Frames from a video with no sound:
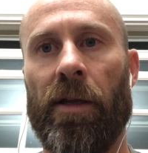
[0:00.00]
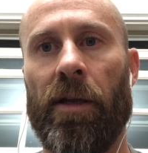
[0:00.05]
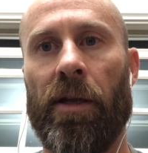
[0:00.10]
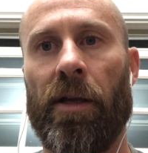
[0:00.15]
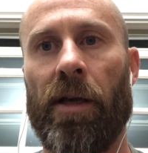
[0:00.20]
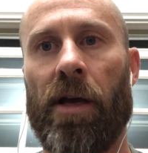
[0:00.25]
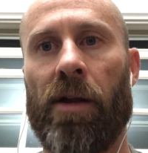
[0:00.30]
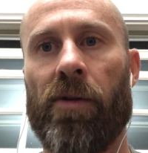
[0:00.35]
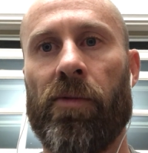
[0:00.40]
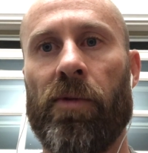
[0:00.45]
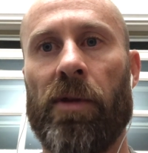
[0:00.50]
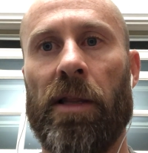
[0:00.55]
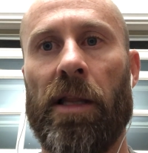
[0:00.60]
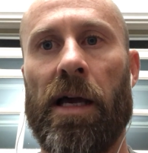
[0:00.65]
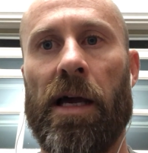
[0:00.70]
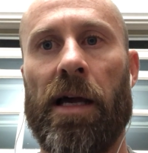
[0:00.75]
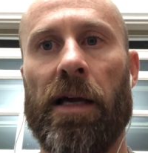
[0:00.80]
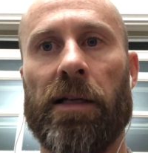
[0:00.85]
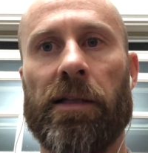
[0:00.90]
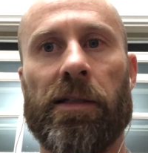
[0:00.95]
how to
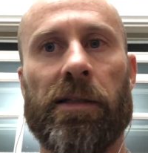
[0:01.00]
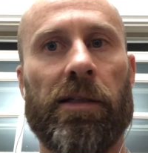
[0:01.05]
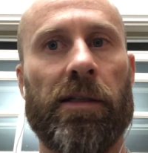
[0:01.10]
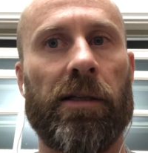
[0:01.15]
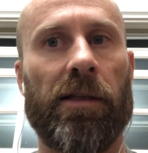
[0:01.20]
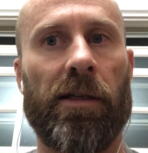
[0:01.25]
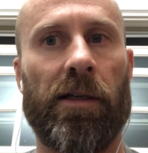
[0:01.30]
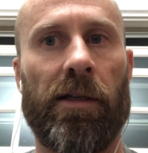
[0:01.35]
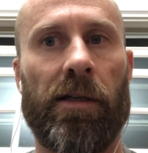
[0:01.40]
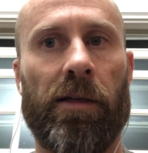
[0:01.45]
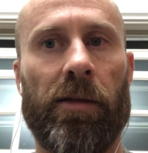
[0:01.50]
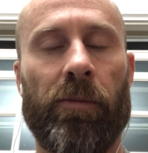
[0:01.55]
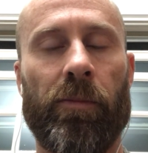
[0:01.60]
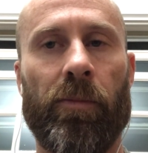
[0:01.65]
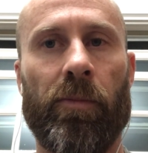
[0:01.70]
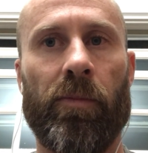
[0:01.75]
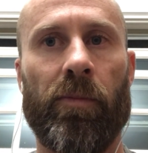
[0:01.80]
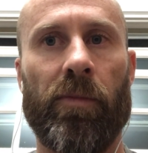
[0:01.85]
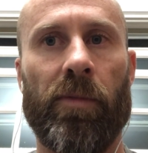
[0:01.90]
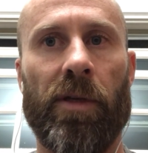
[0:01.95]
relax
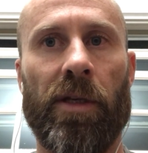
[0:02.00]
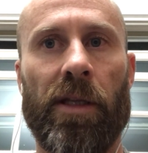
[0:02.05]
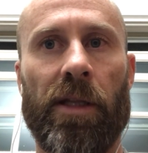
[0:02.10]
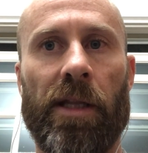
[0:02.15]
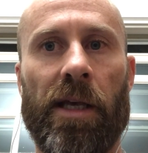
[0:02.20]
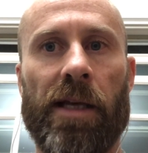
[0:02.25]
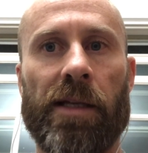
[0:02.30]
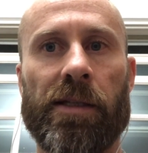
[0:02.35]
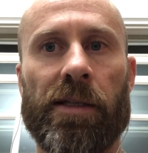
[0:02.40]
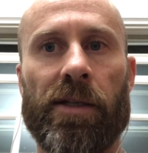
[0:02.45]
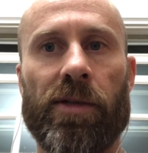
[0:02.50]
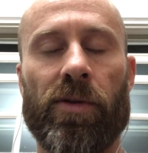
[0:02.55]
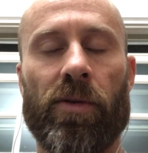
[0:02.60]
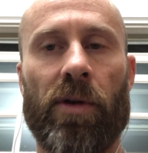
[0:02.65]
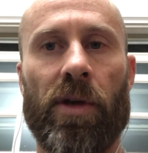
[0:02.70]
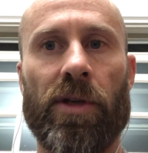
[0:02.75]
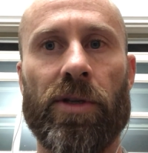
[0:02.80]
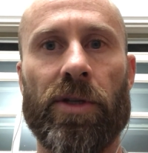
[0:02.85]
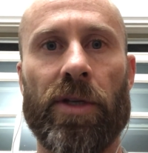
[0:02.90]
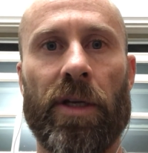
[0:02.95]
in that
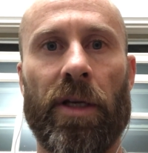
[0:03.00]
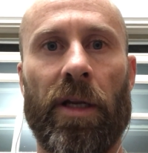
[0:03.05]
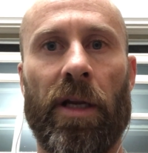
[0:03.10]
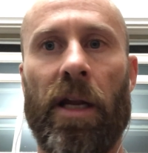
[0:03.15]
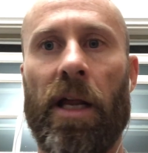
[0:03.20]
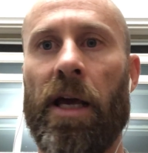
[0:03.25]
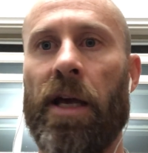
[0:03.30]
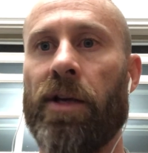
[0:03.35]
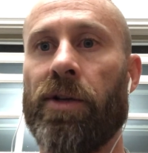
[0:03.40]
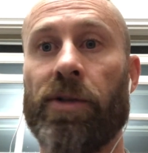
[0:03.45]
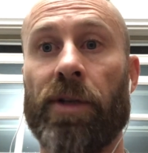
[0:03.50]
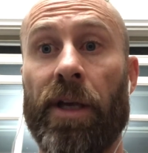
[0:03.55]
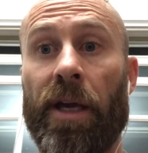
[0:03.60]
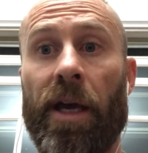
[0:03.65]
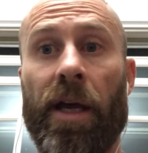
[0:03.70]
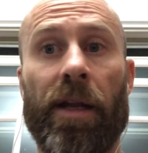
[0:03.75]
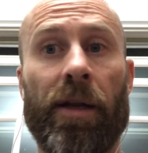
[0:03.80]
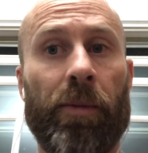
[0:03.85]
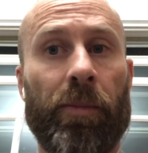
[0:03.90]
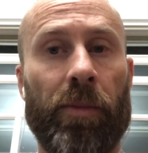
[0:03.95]
situation. And I actually
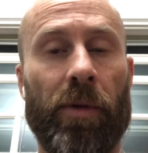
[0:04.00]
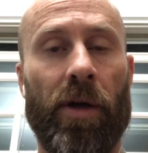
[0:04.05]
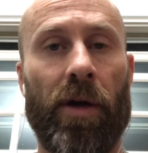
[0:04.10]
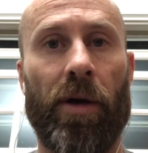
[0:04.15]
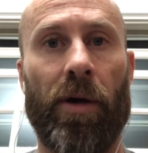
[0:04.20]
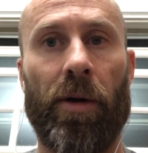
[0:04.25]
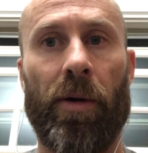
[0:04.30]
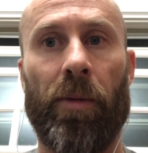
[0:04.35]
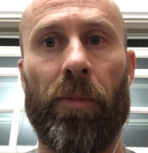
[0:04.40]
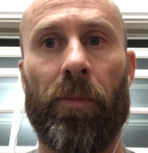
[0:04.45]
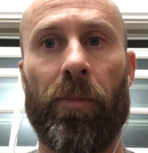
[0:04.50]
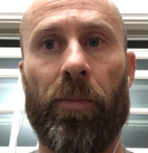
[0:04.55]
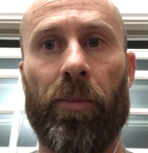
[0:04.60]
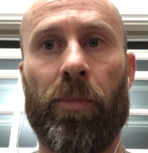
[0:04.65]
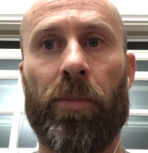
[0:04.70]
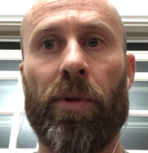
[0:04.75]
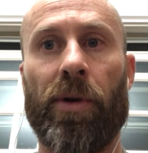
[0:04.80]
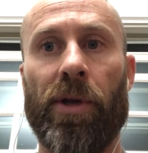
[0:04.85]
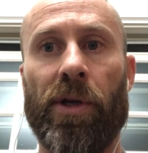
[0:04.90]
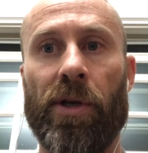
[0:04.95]
had a
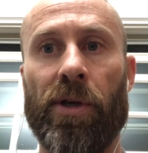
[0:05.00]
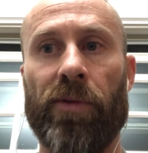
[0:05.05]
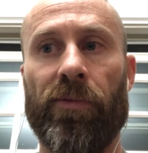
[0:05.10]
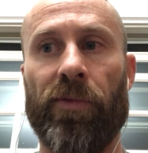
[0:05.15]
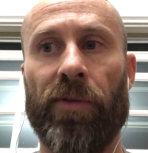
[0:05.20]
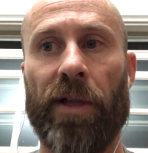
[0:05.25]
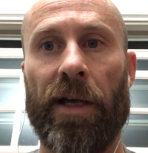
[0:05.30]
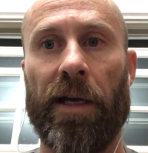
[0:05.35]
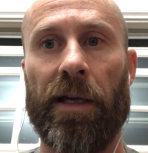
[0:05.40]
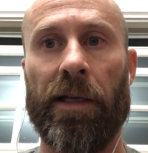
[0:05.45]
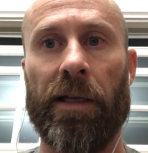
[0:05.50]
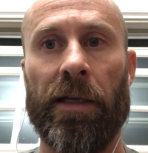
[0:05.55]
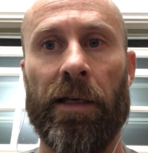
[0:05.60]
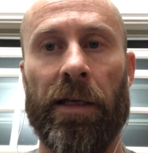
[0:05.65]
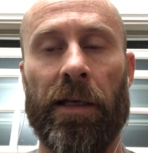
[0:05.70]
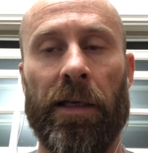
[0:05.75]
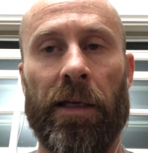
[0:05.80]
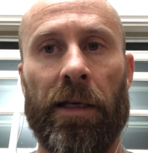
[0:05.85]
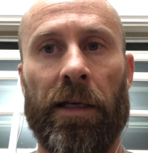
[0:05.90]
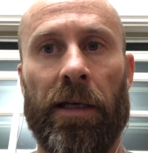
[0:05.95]
pretty good flight.
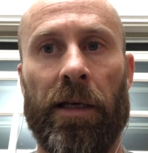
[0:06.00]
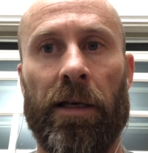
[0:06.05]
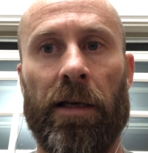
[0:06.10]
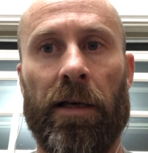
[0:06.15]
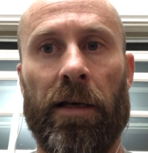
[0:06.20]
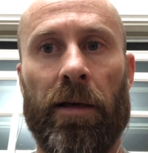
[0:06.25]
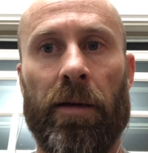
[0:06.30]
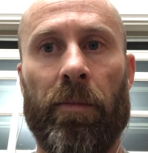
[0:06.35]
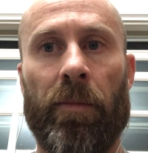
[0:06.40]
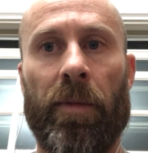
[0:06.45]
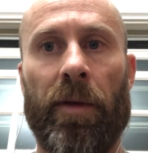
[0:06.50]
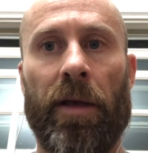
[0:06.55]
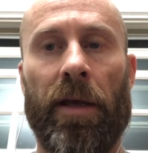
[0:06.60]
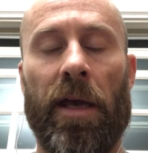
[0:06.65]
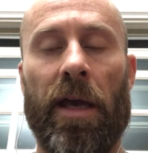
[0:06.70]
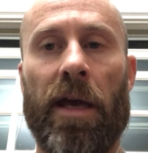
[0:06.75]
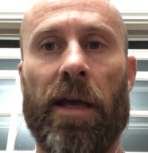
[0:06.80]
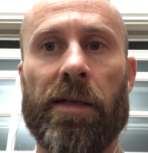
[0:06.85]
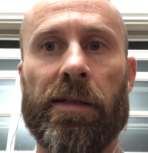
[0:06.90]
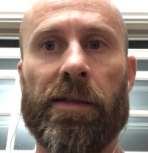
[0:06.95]

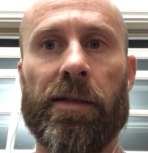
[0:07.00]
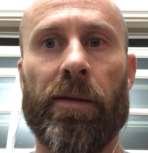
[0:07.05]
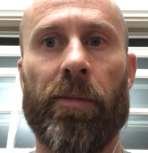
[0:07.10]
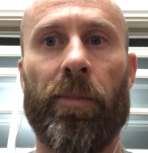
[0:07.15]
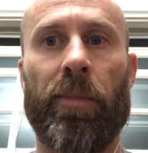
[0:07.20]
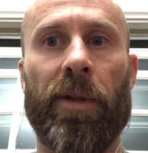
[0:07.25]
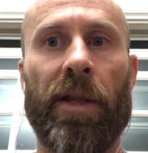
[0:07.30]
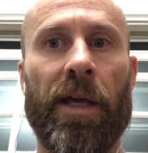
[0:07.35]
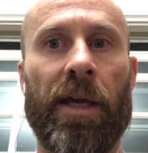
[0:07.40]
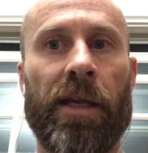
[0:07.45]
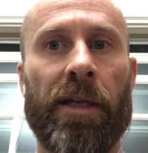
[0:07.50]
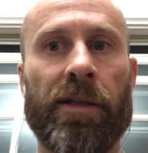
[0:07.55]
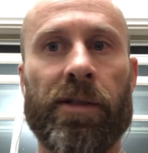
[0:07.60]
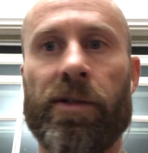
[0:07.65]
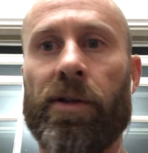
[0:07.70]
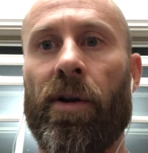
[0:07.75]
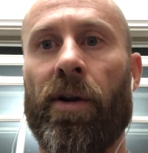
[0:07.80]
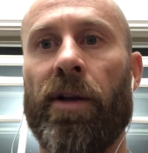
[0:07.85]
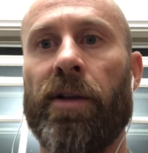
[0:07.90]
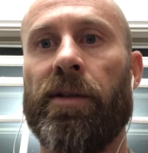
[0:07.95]
As the plane
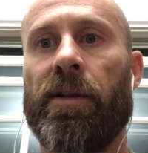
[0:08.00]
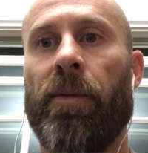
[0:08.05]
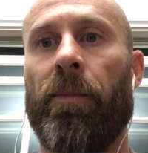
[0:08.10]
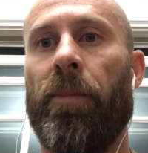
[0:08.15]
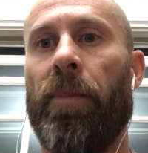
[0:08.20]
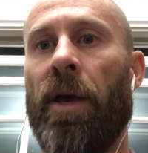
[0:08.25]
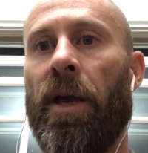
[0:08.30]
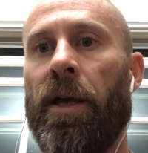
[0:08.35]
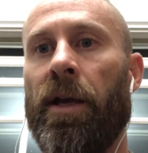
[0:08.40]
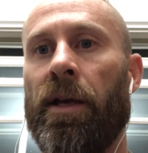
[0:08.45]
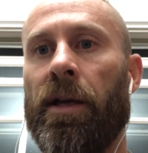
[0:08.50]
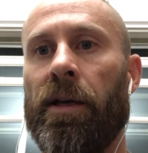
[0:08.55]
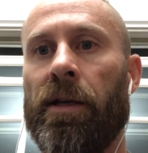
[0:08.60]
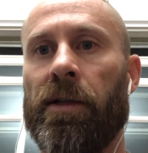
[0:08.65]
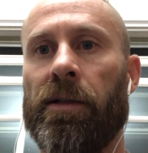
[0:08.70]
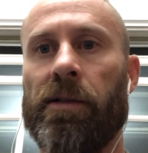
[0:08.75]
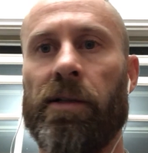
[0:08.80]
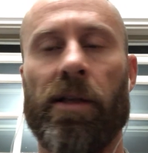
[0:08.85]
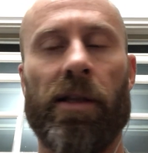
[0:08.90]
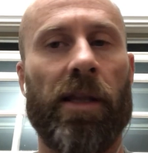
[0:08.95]
started to bank
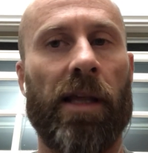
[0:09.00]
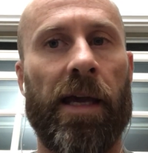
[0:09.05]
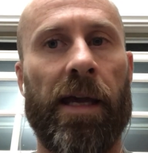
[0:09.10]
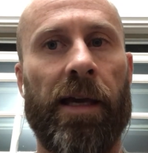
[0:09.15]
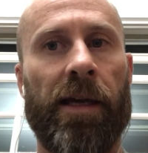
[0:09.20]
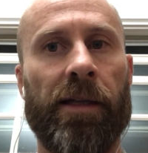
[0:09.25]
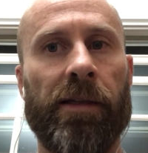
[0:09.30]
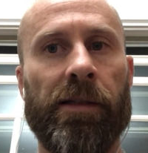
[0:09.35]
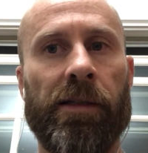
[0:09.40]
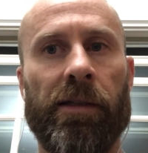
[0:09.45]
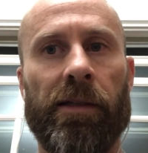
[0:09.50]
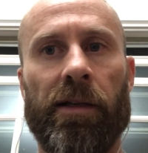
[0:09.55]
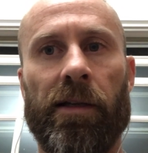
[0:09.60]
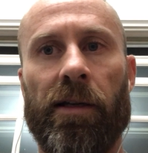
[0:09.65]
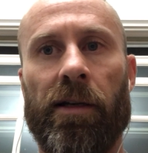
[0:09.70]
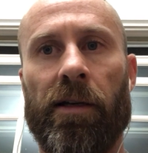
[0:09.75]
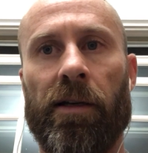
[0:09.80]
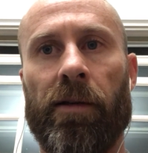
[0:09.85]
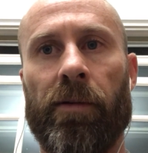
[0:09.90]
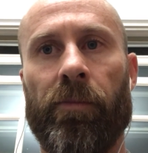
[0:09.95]
to land,
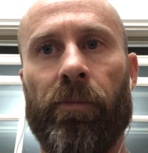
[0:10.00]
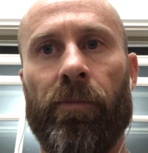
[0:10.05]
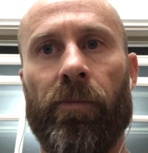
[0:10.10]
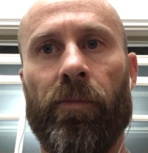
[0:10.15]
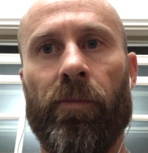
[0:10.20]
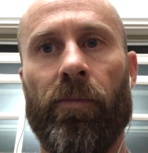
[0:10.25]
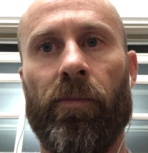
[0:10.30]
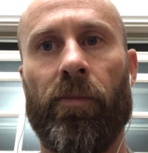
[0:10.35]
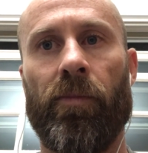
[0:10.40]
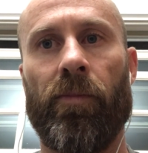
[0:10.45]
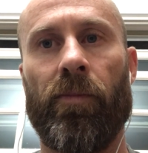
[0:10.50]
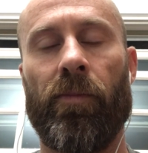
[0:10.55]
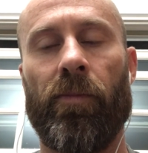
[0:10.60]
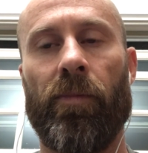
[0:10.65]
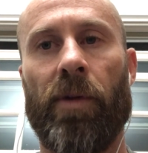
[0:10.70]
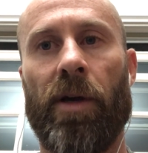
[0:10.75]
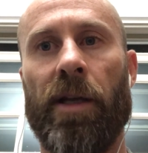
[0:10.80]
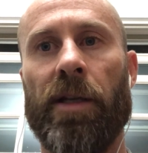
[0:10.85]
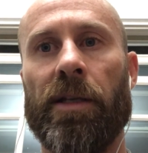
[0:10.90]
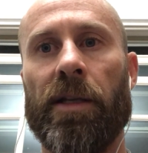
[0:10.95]

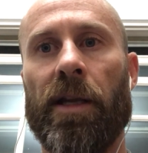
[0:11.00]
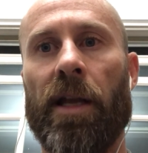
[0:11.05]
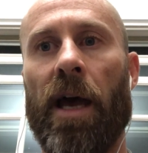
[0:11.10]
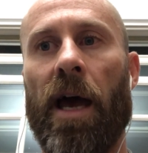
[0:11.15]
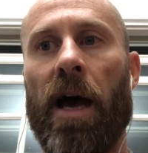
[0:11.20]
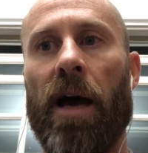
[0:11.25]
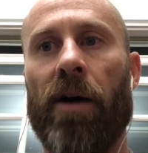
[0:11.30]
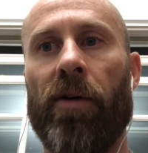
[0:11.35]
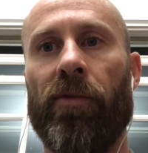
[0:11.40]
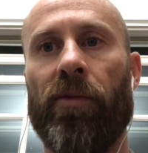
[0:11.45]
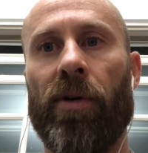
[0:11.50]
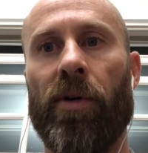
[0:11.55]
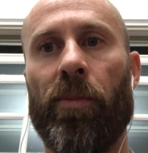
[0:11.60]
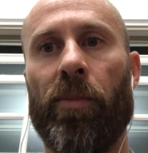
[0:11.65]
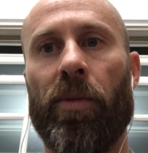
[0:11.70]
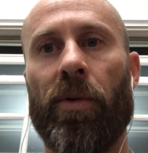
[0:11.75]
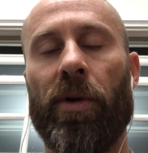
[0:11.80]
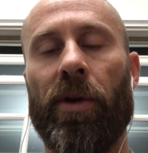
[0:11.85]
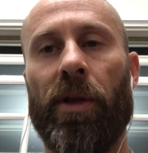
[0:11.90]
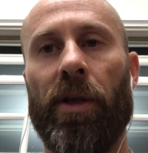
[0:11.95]
I did have a
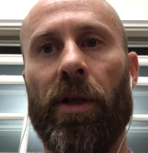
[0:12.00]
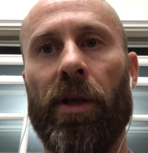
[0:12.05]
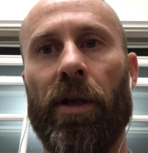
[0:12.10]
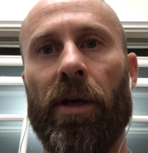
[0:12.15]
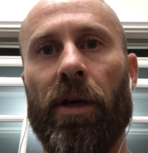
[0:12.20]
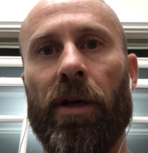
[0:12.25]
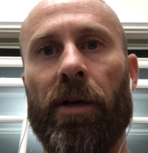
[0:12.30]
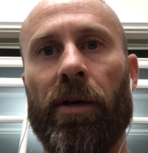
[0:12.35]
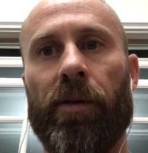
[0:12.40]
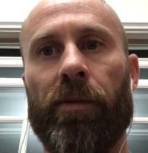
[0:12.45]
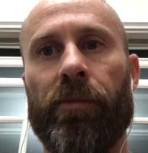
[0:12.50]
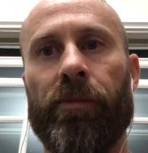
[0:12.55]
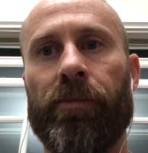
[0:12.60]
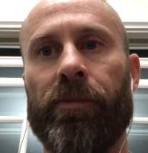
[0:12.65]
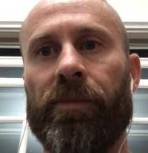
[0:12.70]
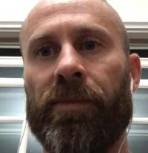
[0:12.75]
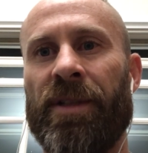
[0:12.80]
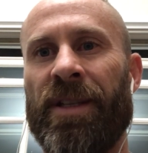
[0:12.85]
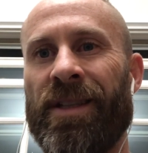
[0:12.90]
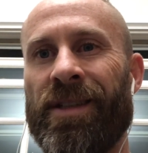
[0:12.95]
pretty
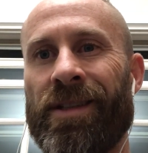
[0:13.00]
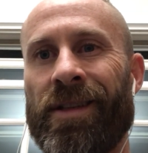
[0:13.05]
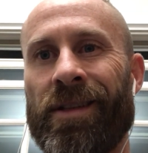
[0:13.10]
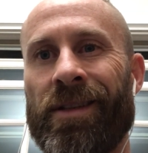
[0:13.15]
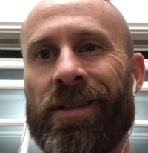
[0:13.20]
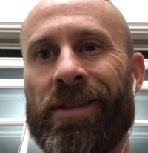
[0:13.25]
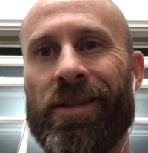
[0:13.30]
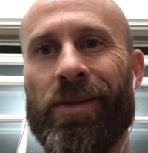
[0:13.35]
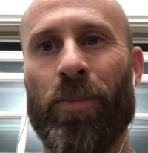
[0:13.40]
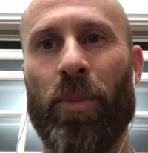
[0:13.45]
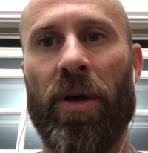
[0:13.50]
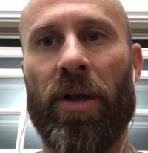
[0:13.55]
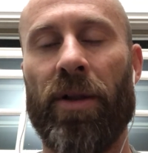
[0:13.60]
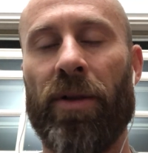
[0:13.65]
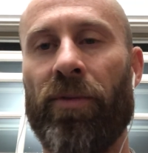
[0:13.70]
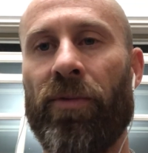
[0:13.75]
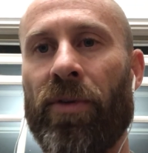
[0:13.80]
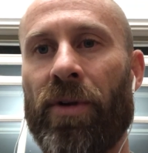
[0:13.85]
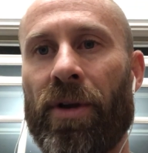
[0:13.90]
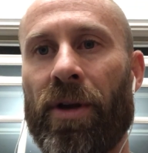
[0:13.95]
decent spell
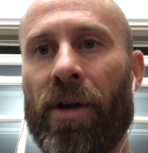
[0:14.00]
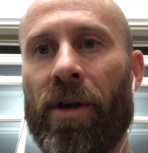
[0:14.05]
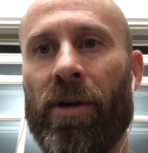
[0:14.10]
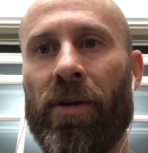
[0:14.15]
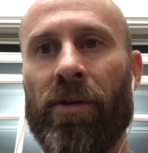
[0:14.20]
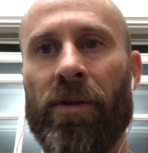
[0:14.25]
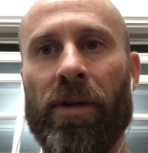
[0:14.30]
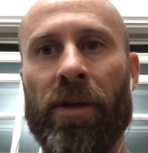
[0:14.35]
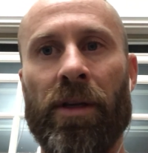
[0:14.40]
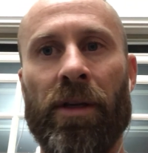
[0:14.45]
of vertigo,